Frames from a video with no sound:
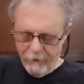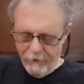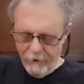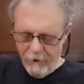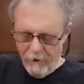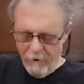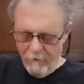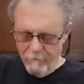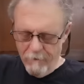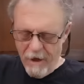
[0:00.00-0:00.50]

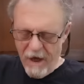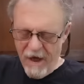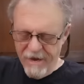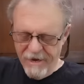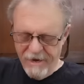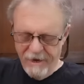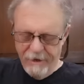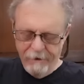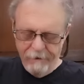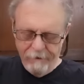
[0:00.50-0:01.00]
All
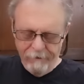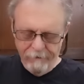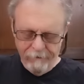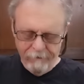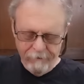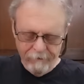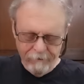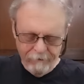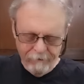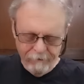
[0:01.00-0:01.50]
mine.
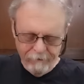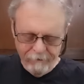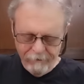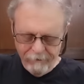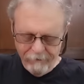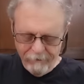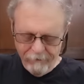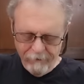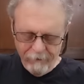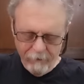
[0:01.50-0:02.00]

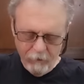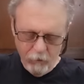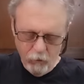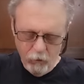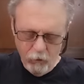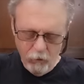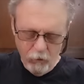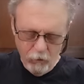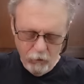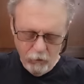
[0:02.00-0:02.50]

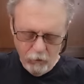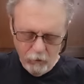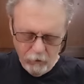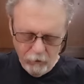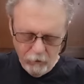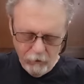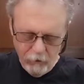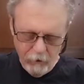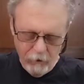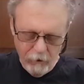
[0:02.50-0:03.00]
Ooh.
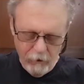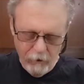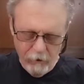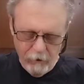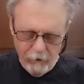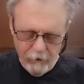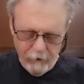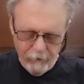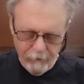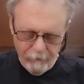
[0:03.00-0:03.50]

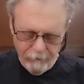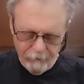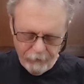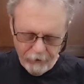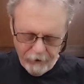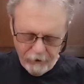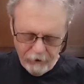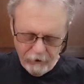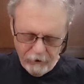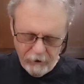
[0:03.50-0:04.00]

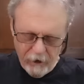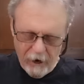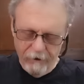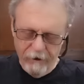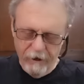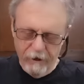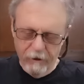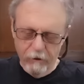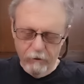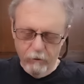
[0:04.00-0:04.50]
This is, I
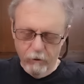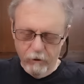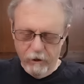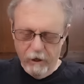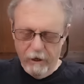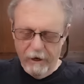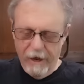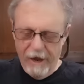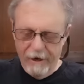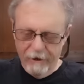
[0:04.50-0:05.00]
think this was
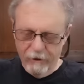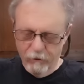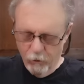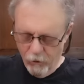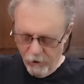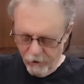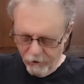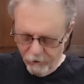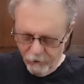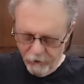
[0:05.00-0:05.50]
the last
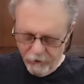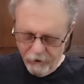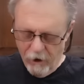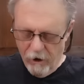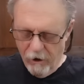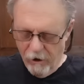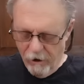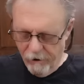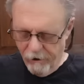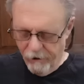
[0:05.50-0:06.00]
one, so it's the
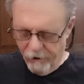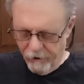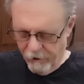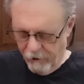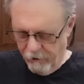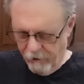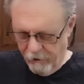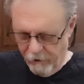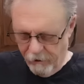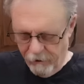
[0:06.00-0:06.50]
hottest,
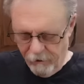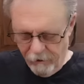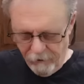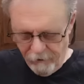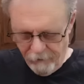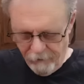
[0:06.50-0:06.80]
I think.